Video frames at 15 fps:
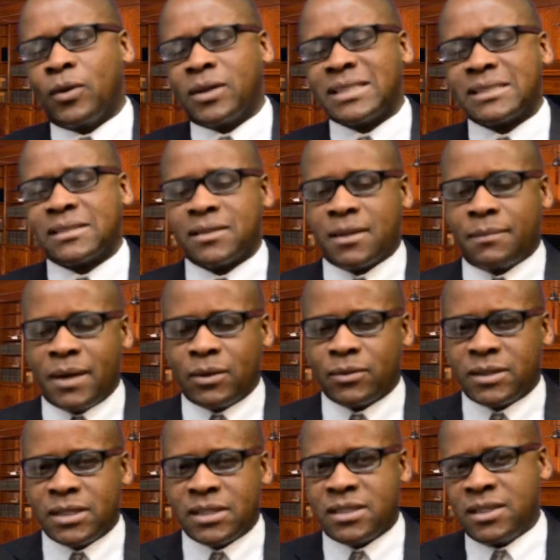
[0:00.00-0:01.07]
is it
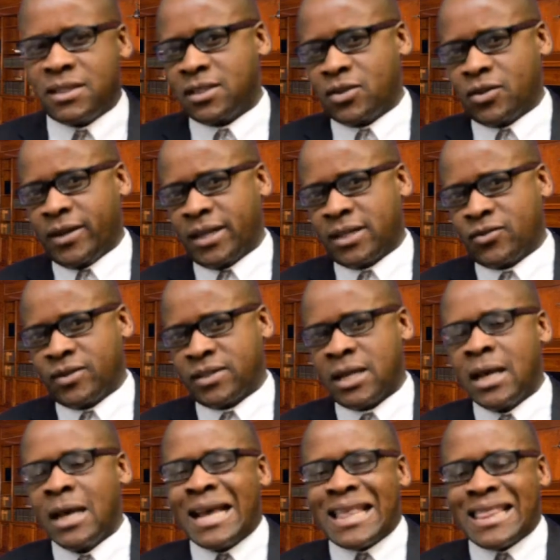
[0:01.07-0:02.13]
about these digital x-rays?
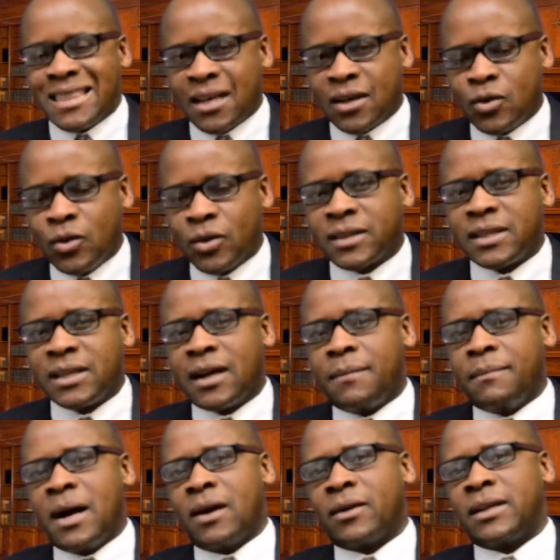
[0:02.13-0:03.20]
The good thing
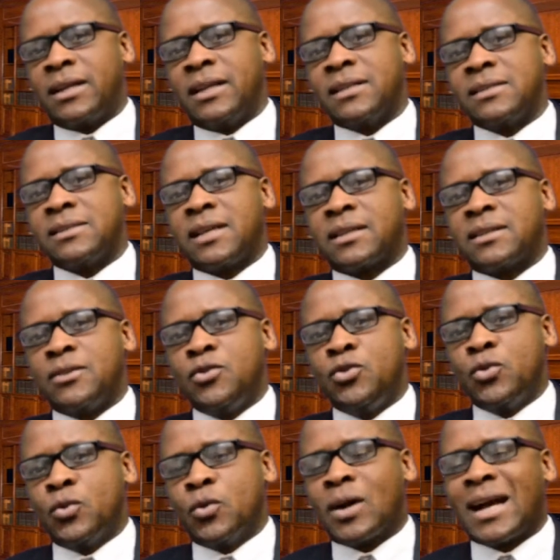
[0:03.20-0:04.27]
about it is that
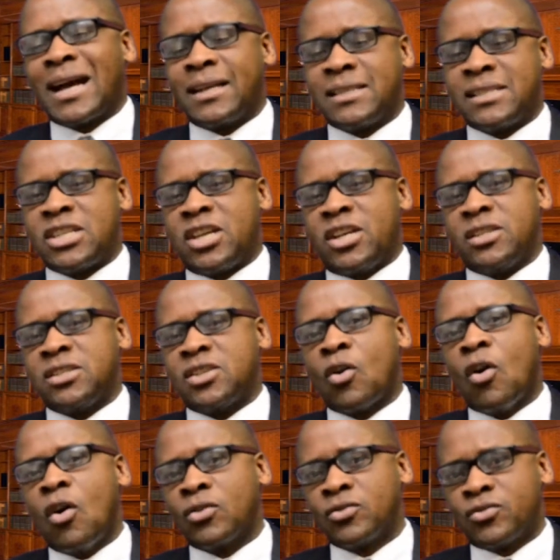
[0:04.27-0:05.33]
you can change
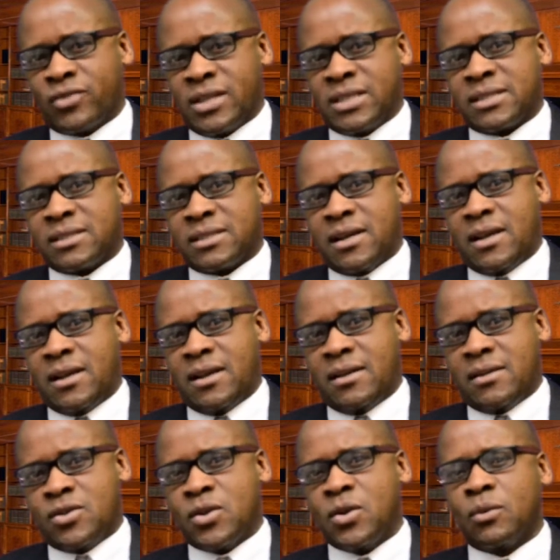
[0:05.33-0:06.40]
contrast.
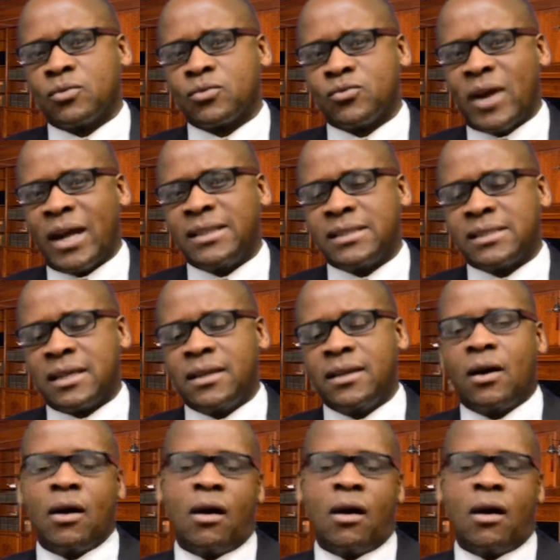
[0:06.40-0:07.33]
You know, right in our